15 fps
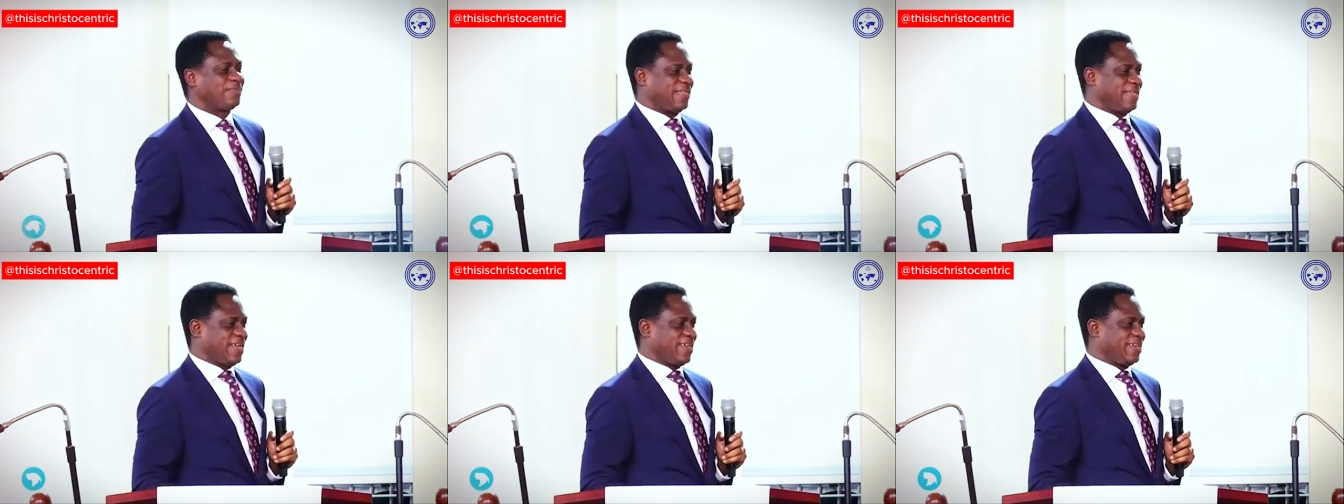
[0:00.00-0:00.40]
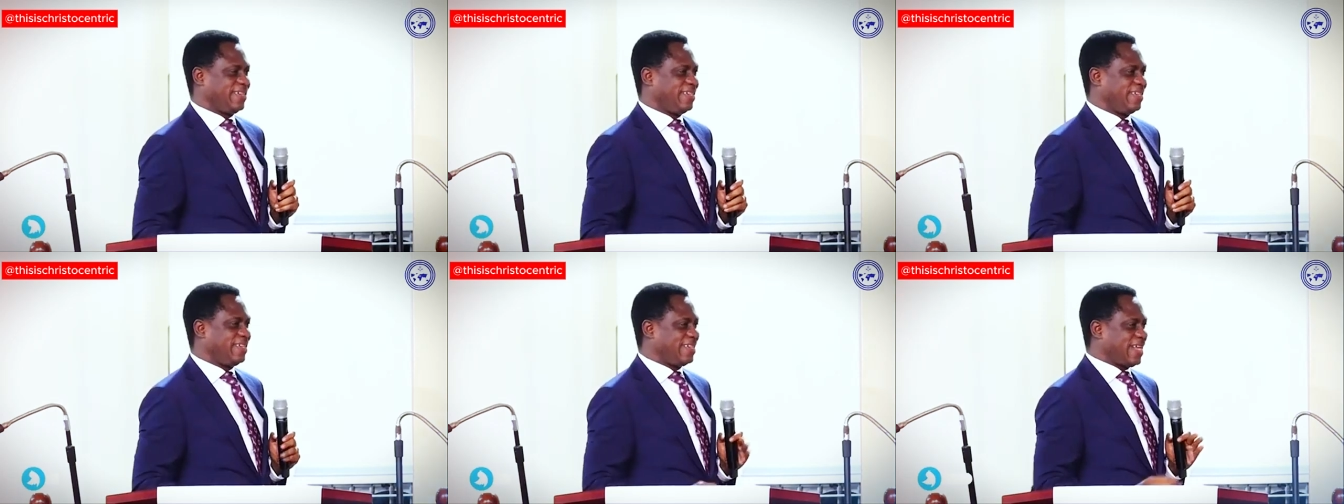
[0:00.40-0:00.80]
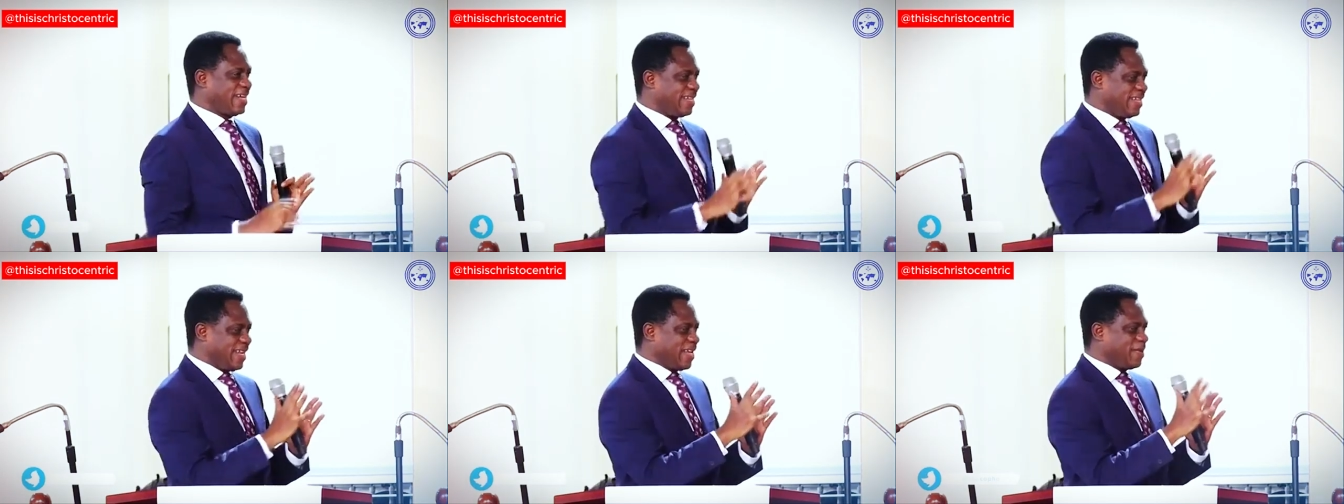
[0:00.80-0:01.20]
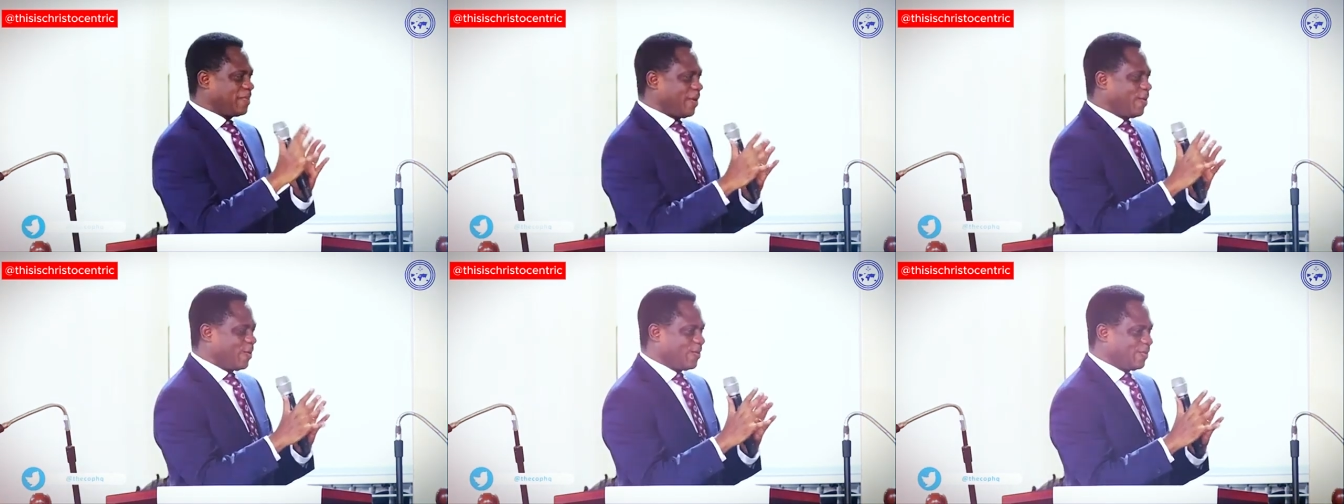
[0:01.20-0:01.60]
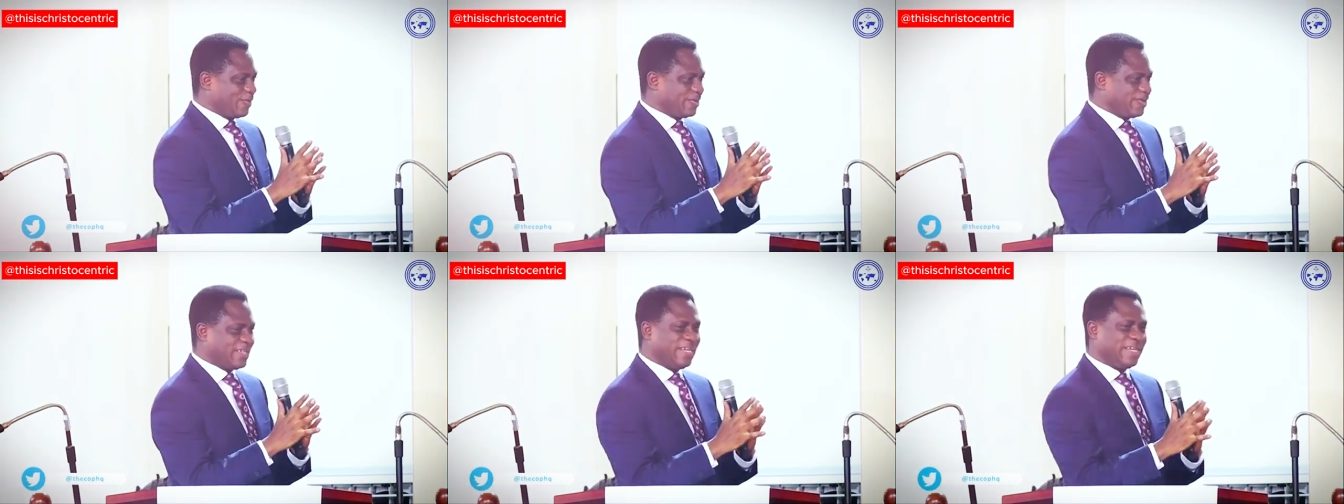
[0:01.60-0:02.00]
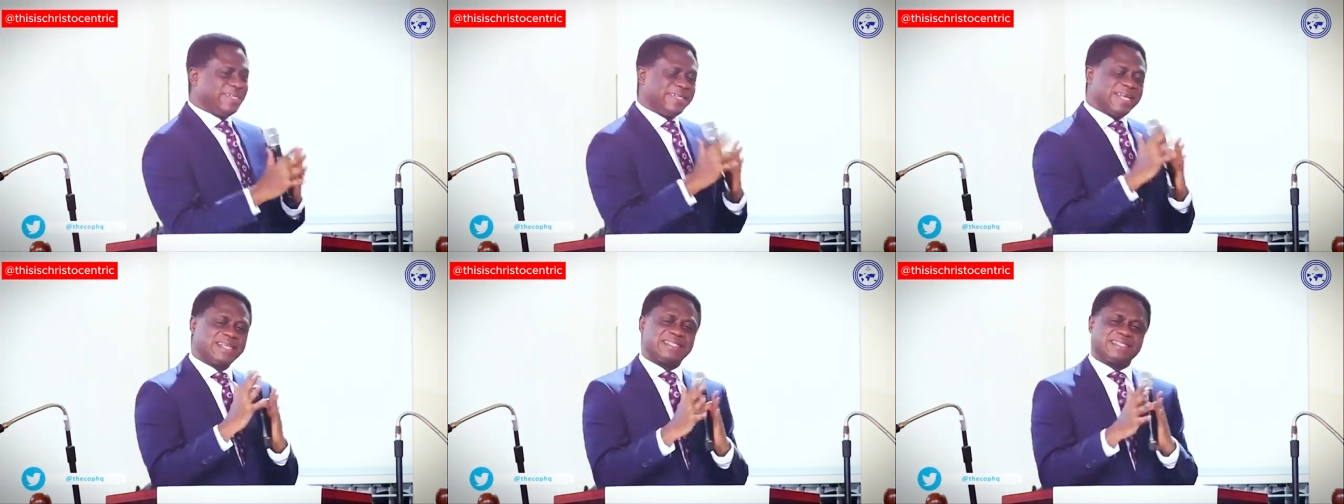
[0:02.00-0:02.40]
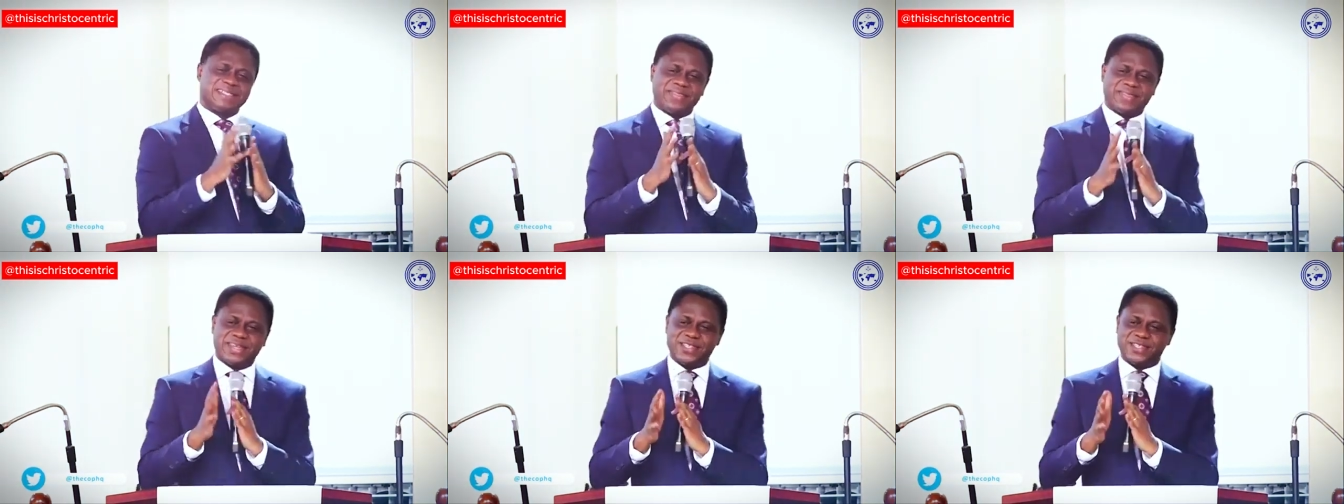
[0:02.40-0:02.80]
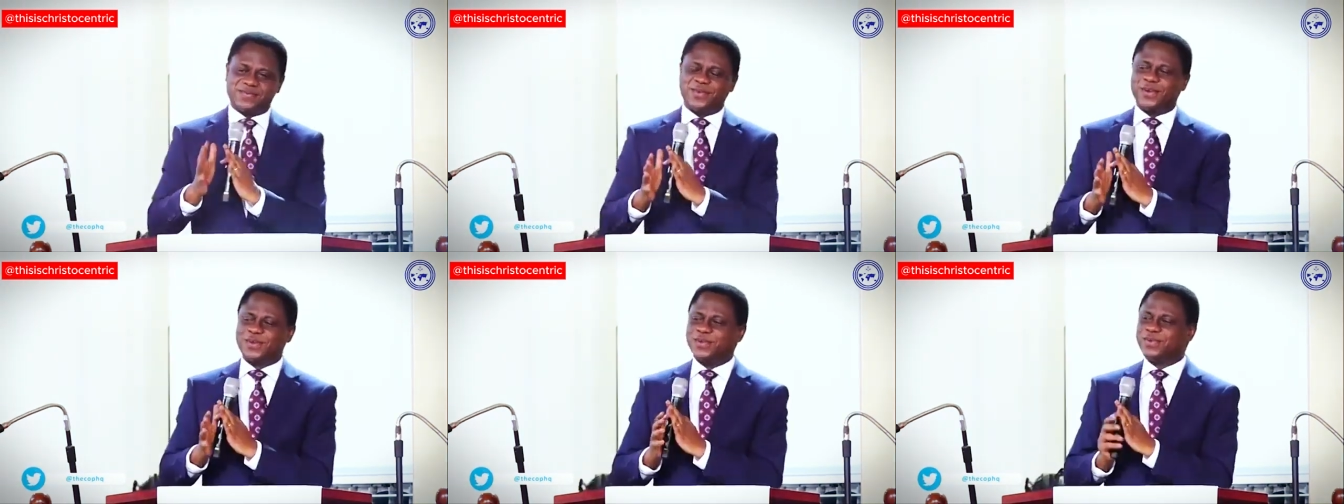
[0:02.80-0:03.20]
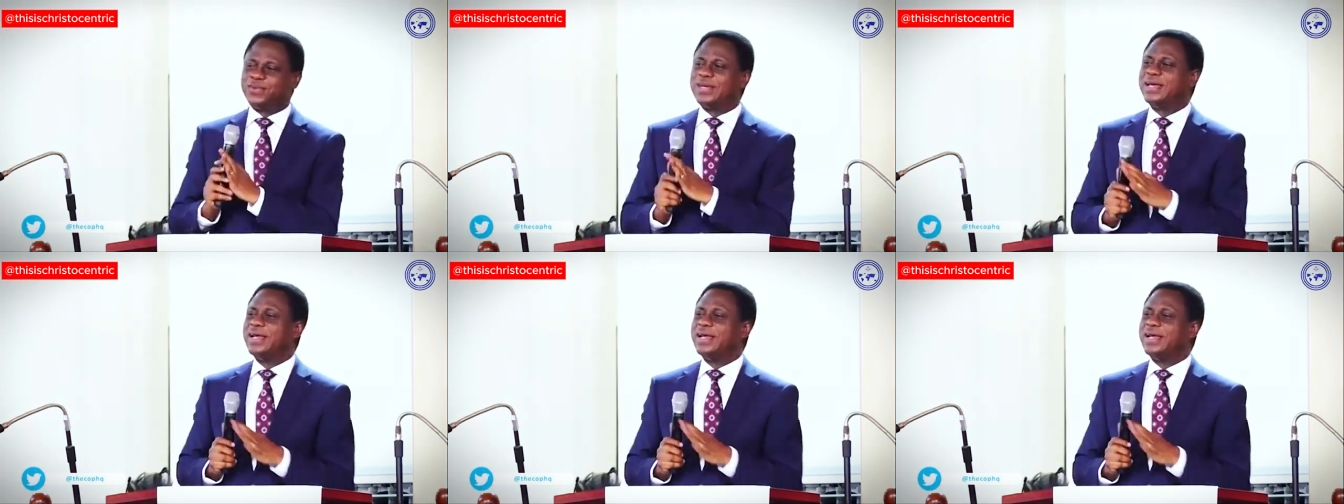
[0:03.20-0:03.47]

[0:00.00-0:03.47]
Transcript: Yeah. That name alone does things for you.